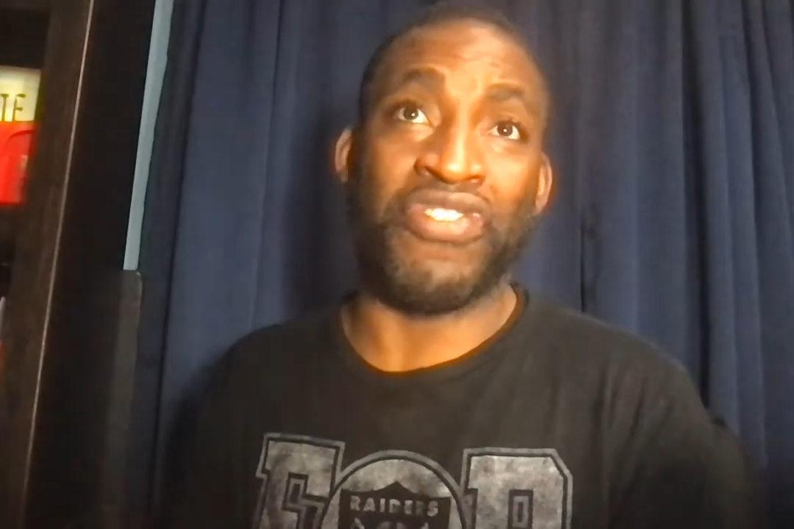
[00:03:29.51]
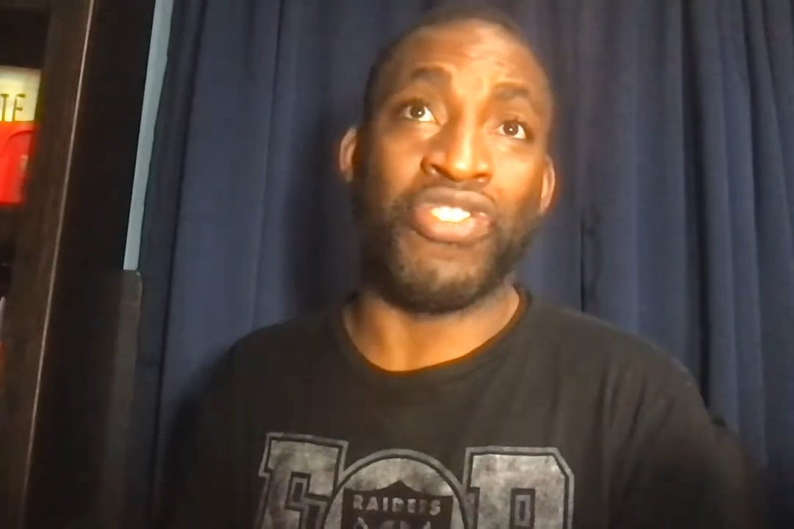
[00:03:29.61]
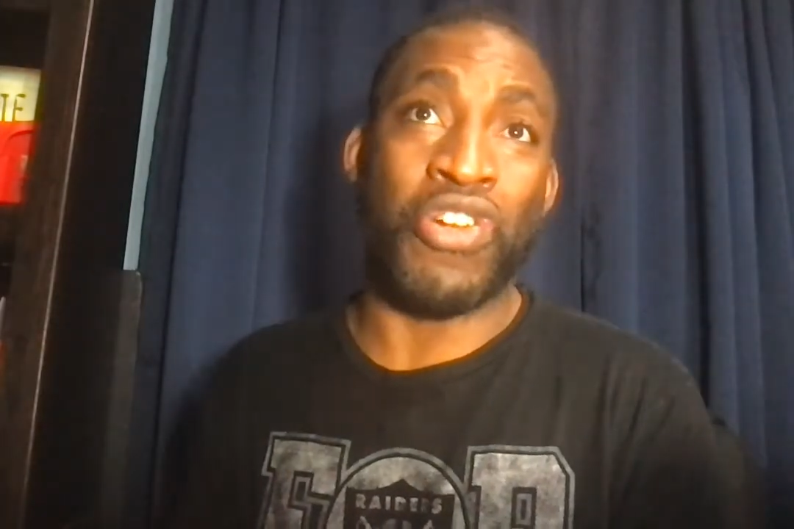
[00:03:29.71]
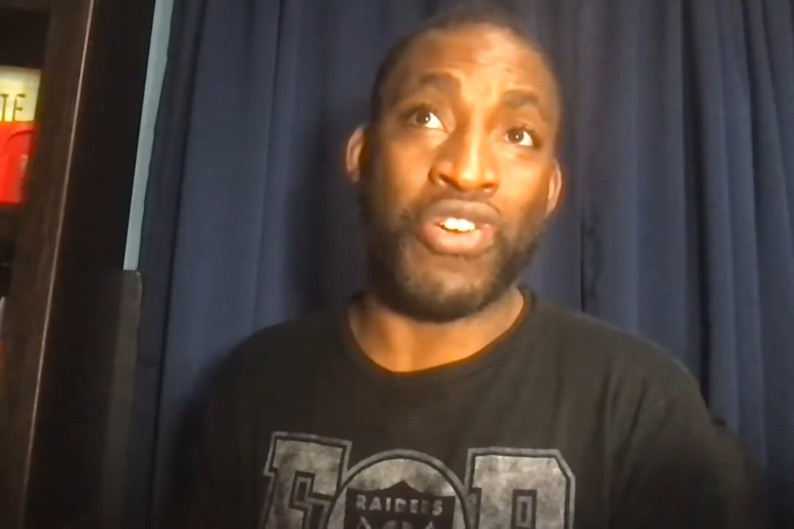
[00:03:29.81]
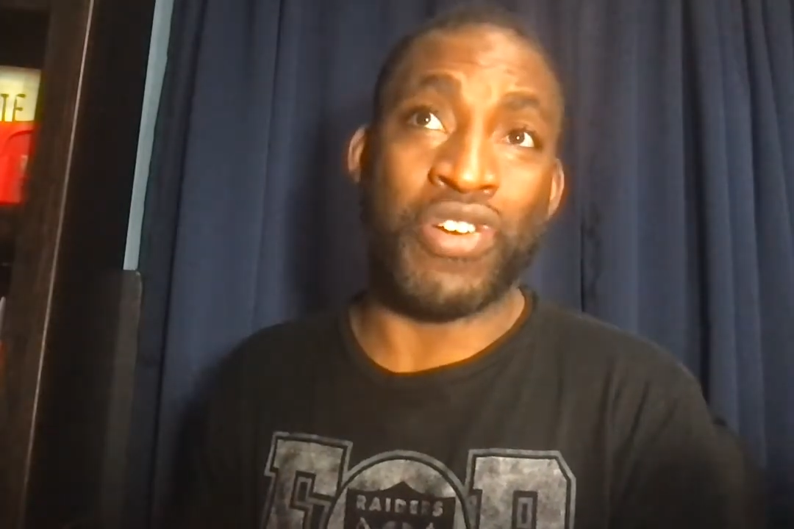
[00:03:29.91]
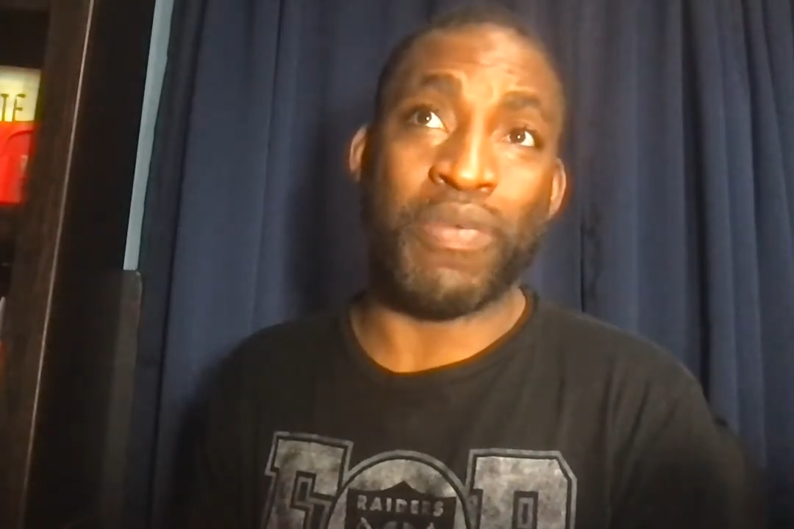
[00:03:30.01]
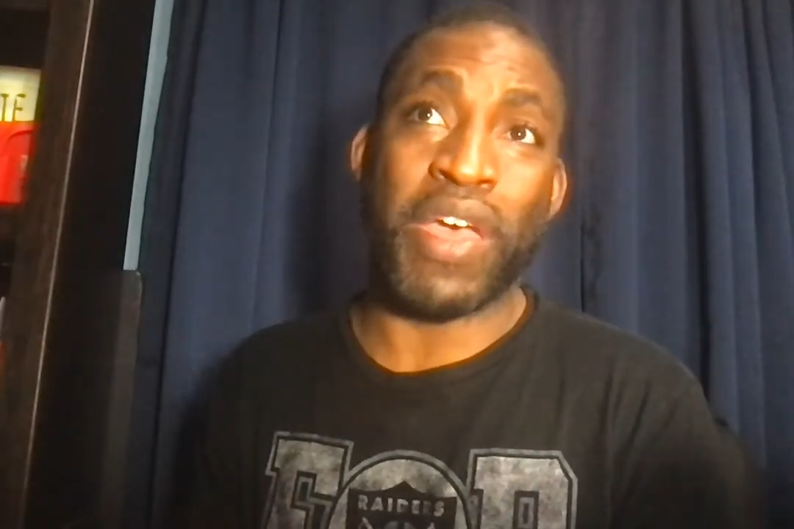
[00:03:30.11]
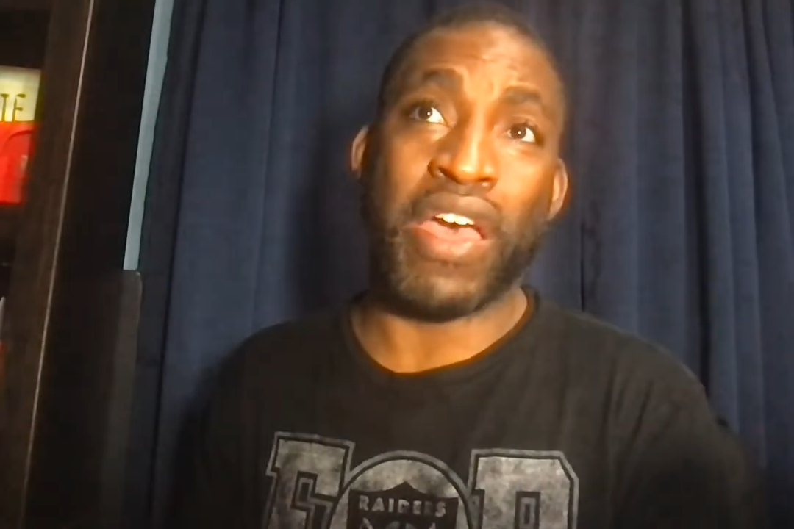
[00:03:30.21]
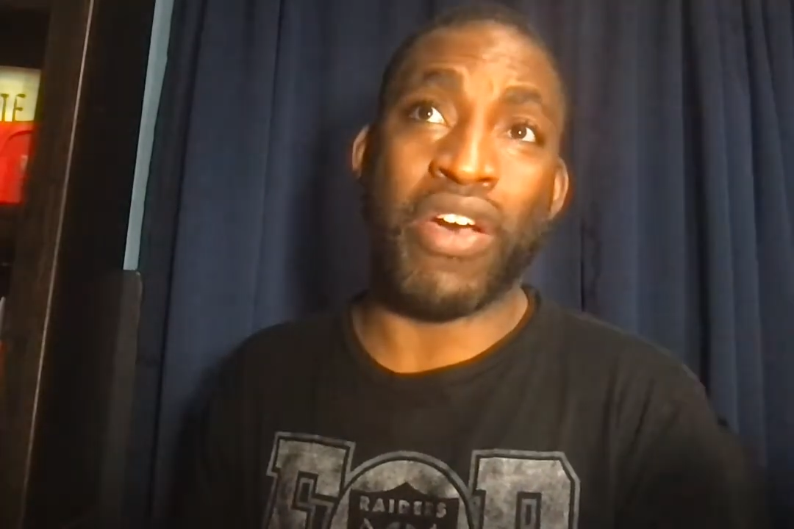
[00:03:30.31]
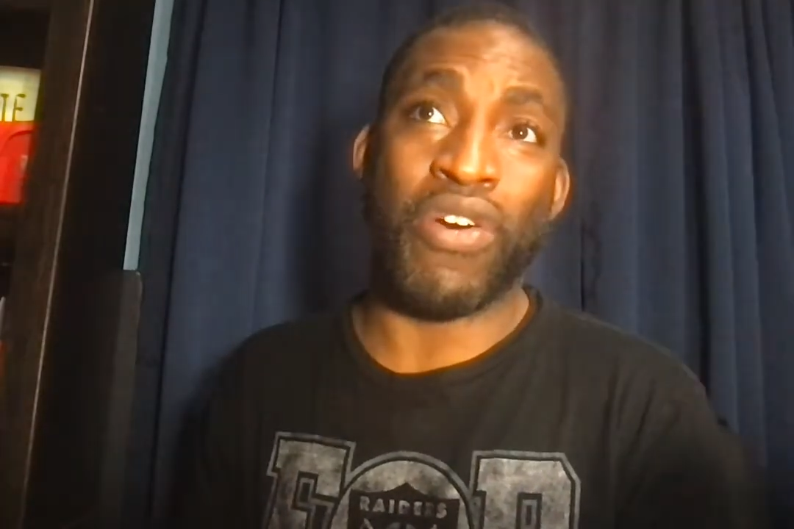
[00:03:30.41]
learned
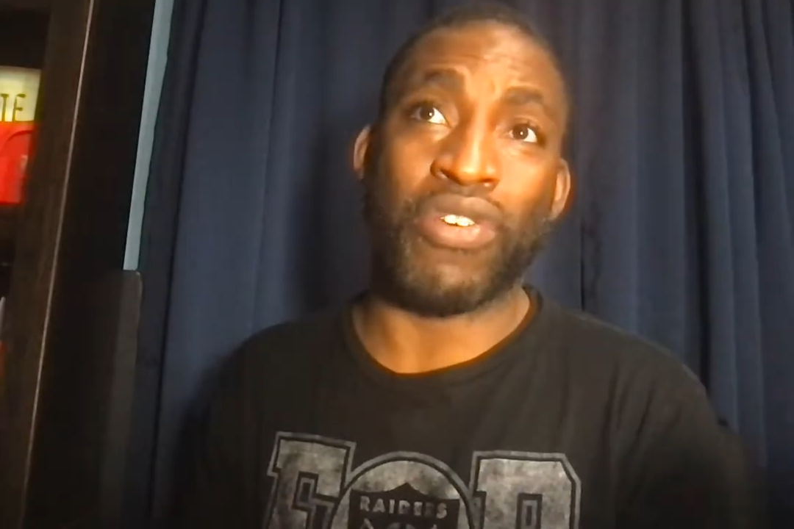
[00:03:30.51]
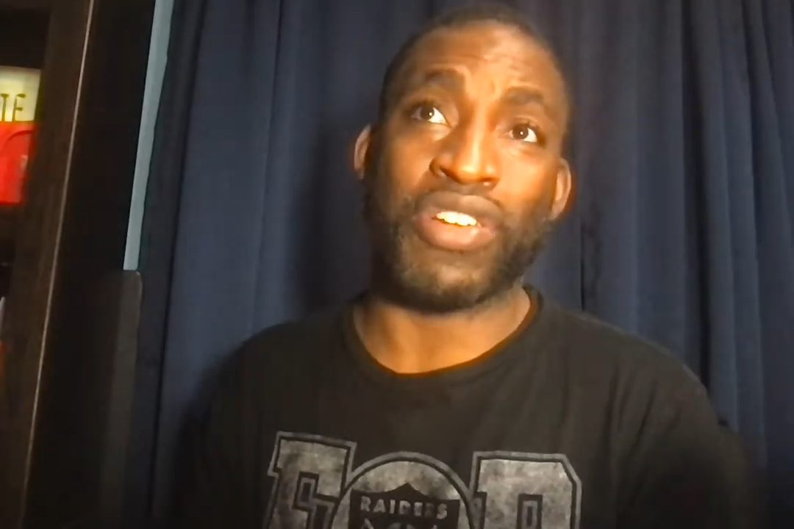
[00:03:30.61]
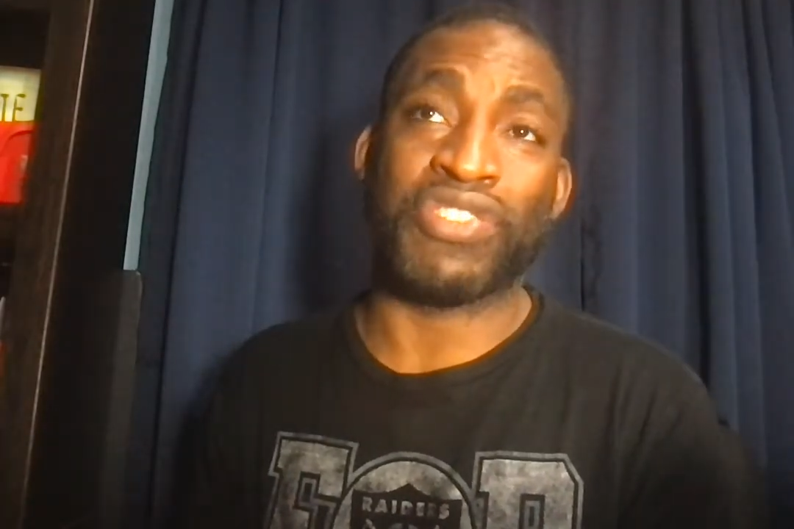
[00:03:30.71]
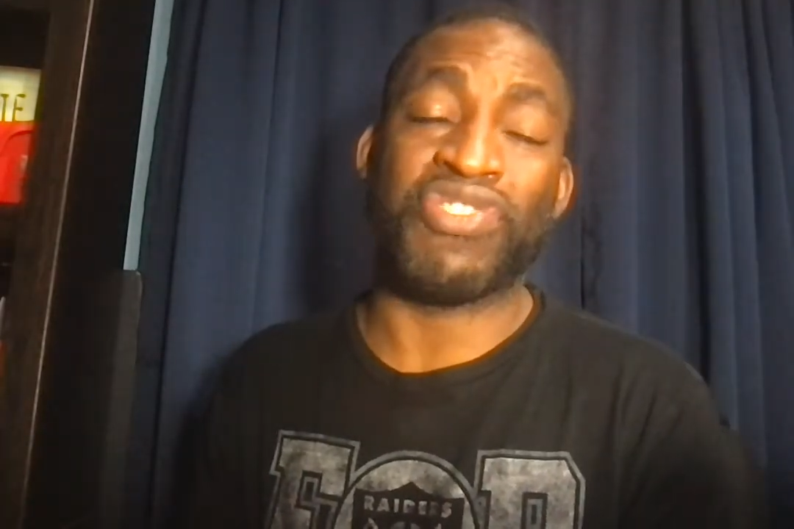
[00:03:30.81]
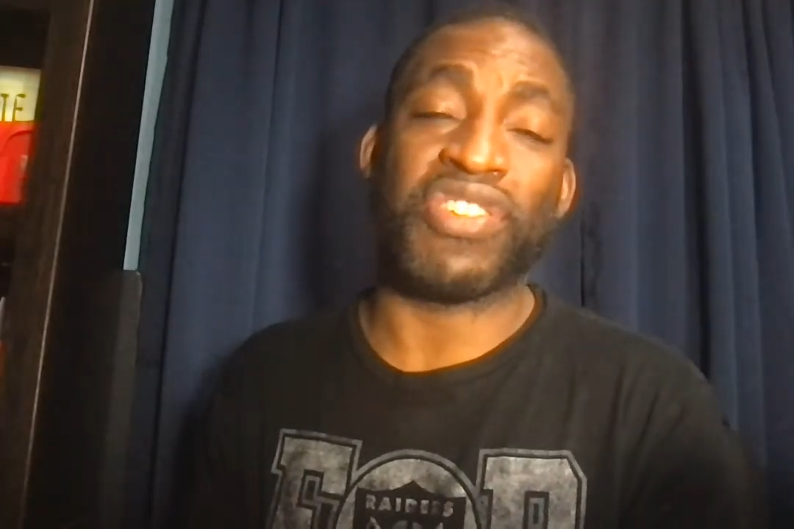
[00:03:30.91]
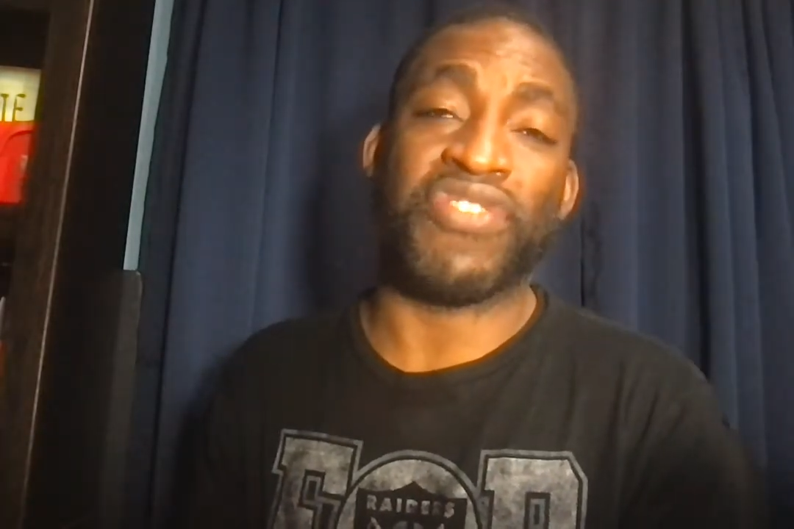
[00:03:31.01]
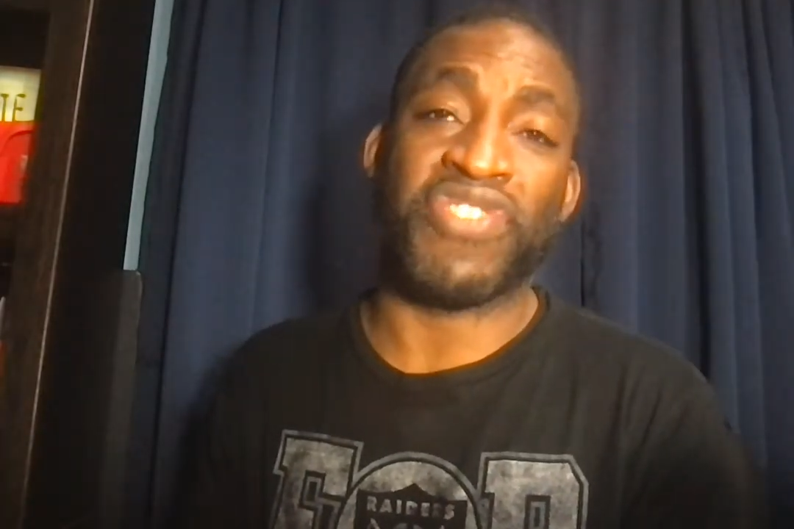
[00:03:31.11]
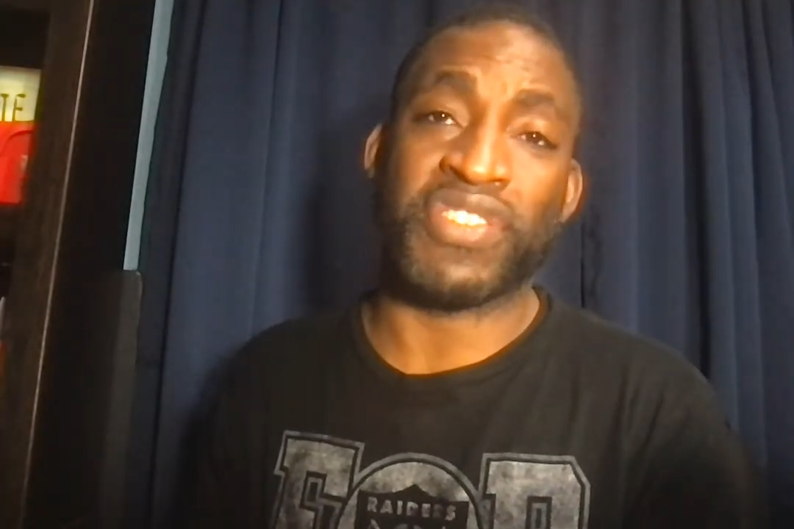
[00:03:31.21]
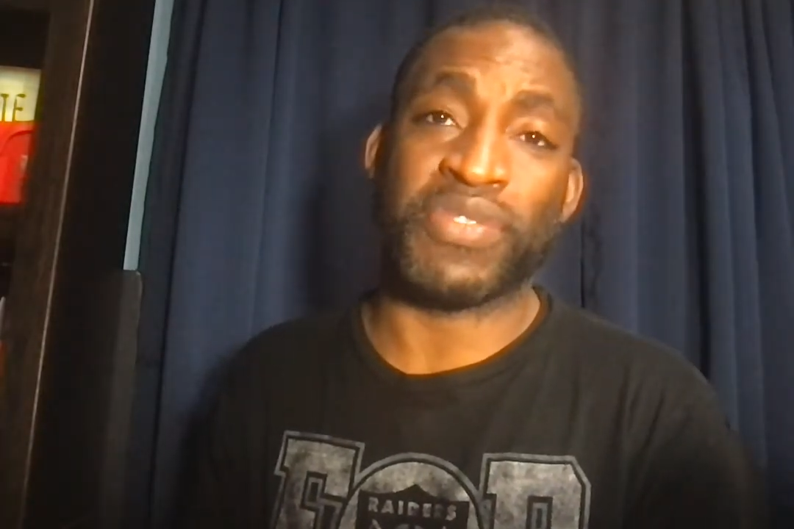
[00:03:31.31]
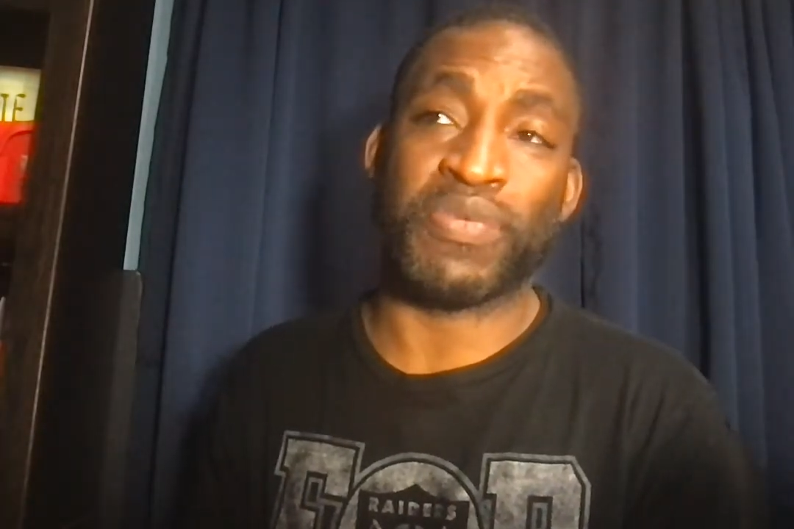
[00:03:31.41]
about
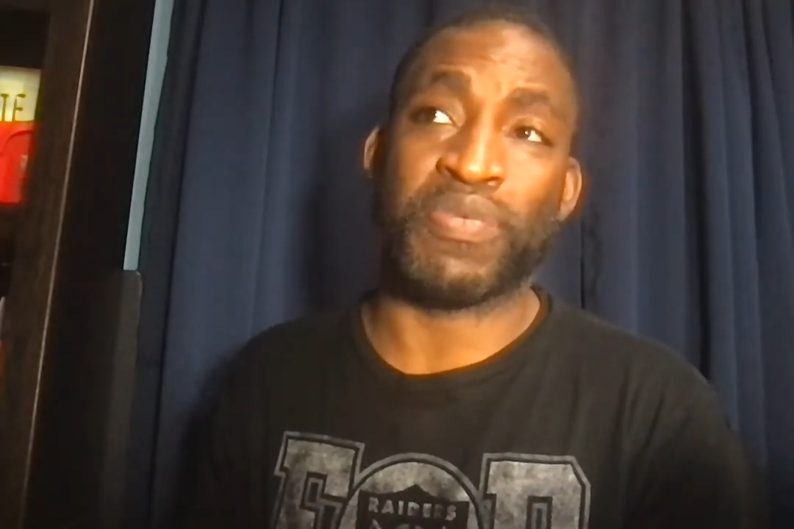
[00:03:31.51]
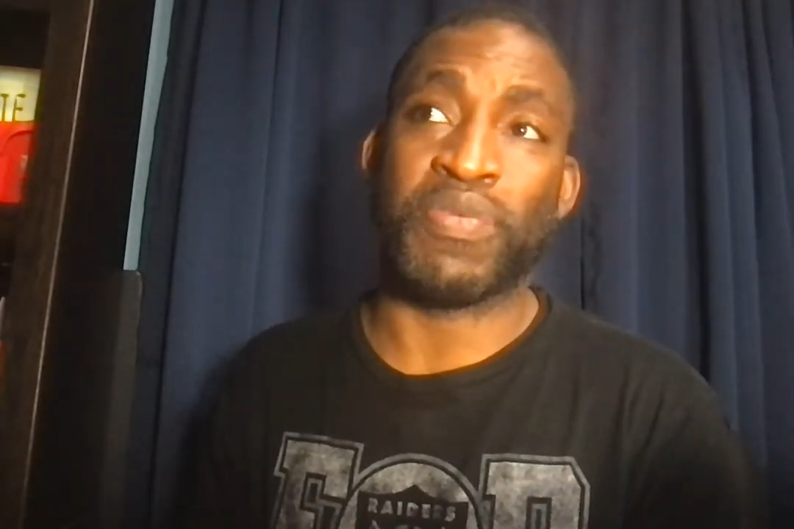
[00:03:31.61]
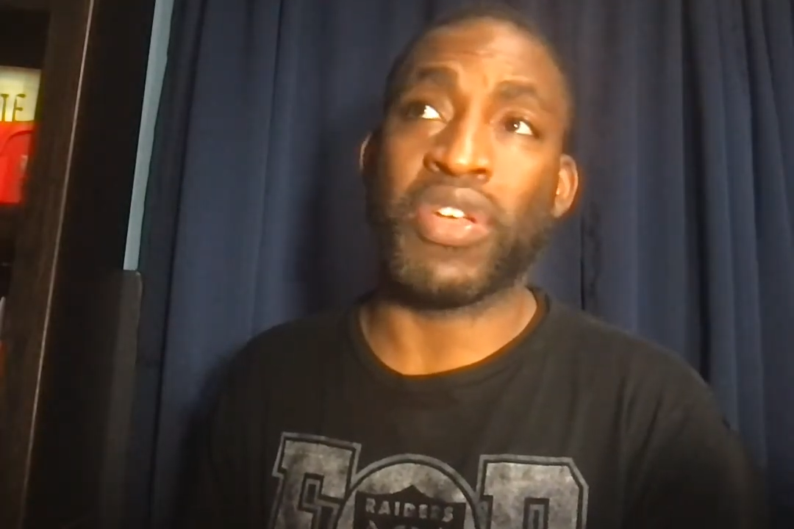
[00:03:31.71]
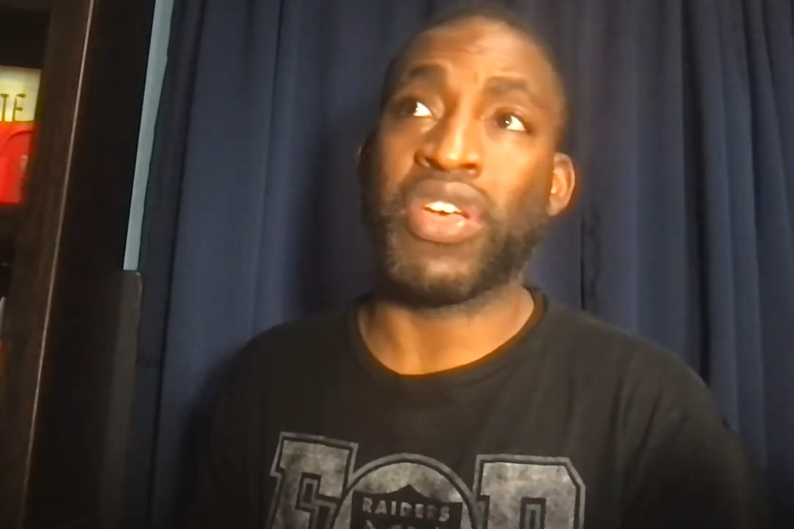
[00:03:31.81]
constructivism